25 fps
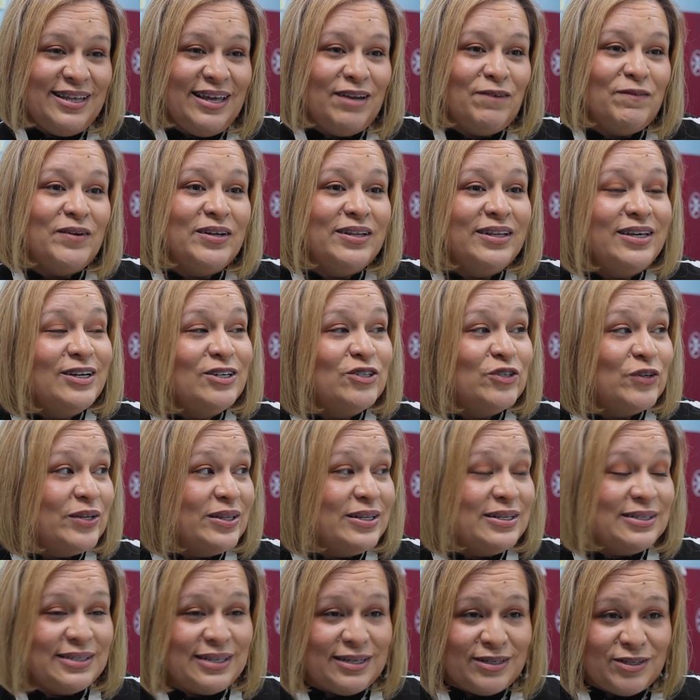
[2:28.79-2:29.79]
They really
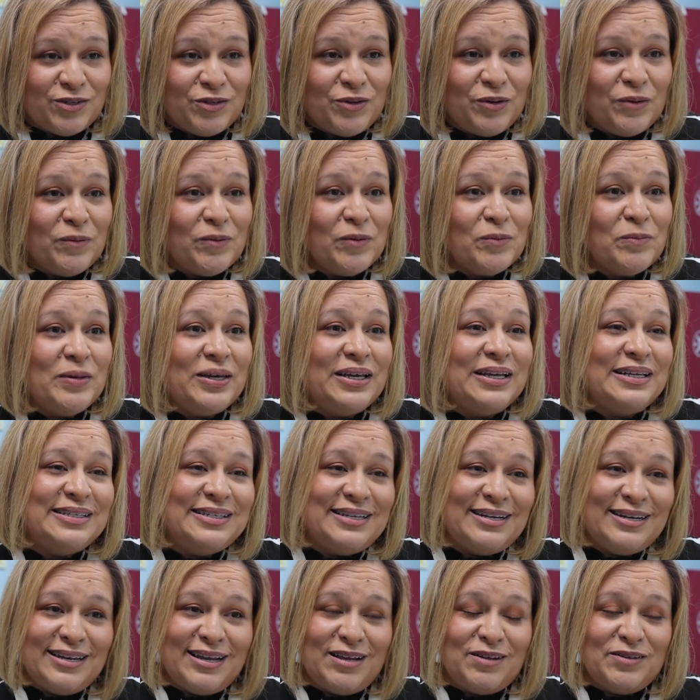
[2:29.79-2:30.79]
enjoy the sensory room
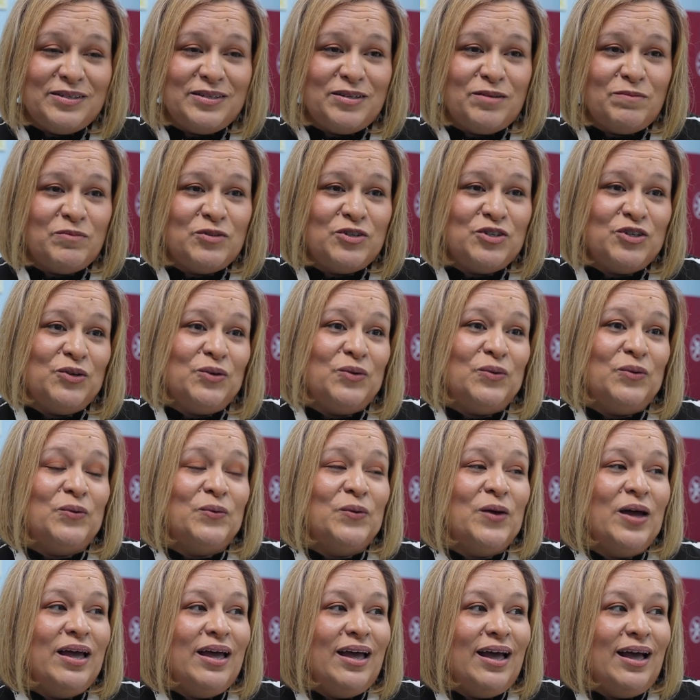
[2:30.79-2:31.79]
because it allows them
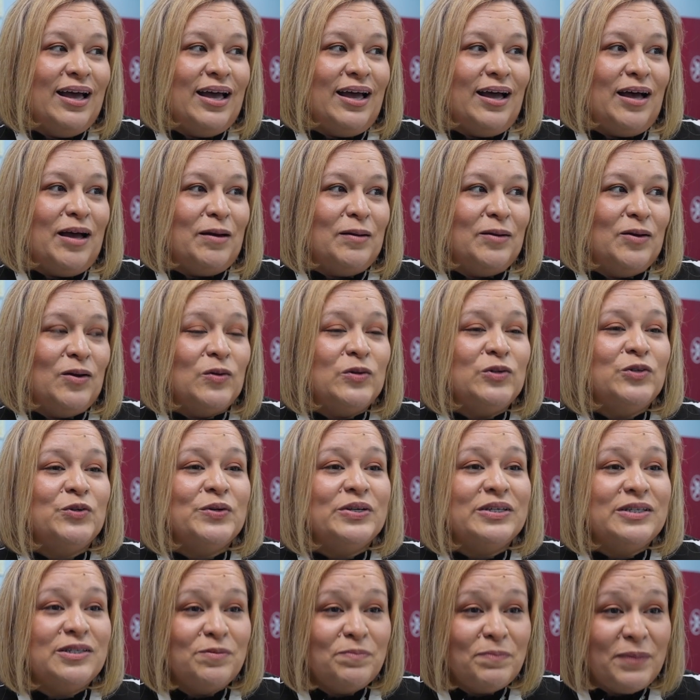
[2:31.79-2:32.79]
to uh, go
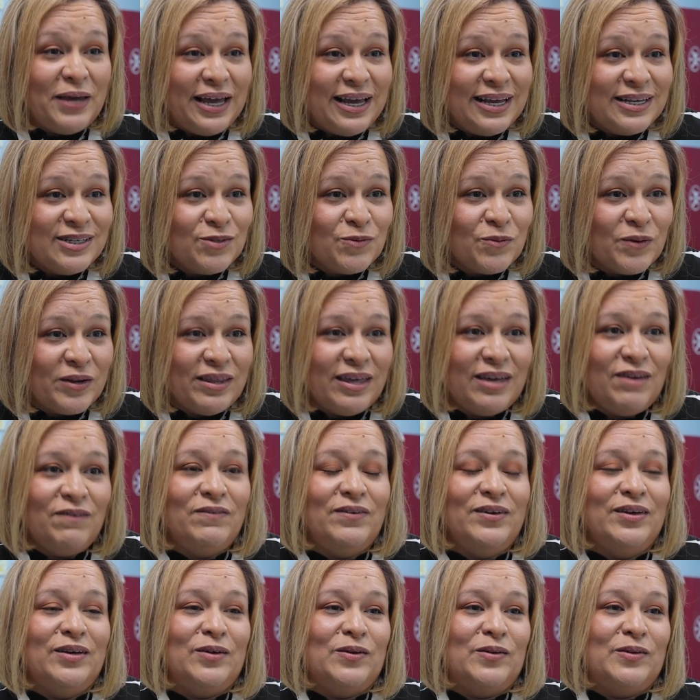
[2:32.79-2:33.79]
to a space where they
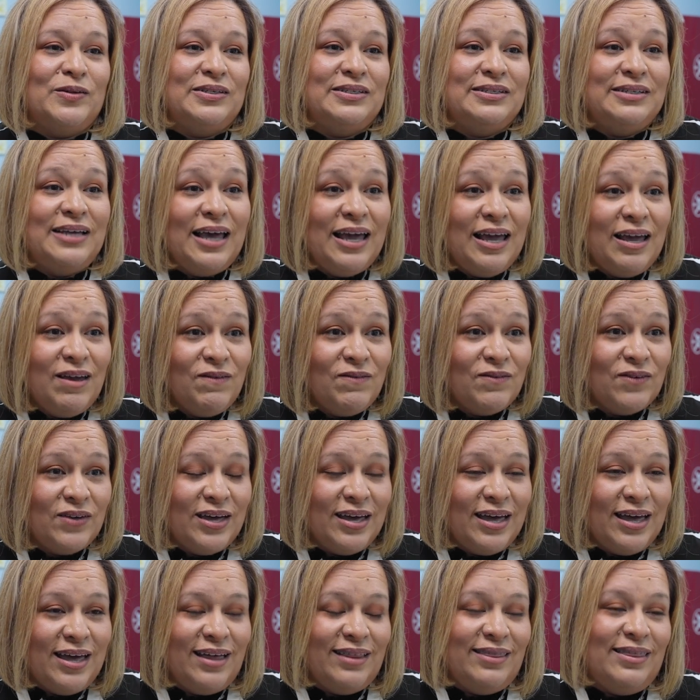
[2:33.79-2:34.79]
feel safe,
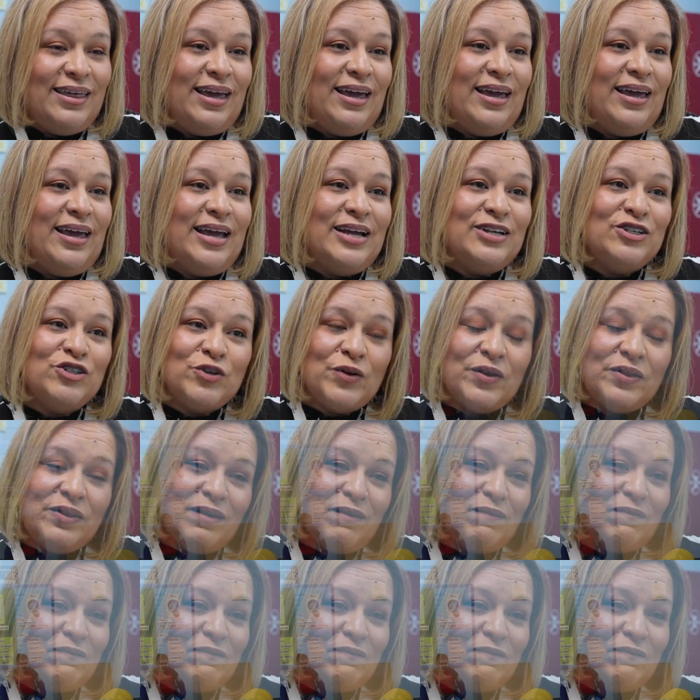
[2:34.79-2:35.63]
they enjoy the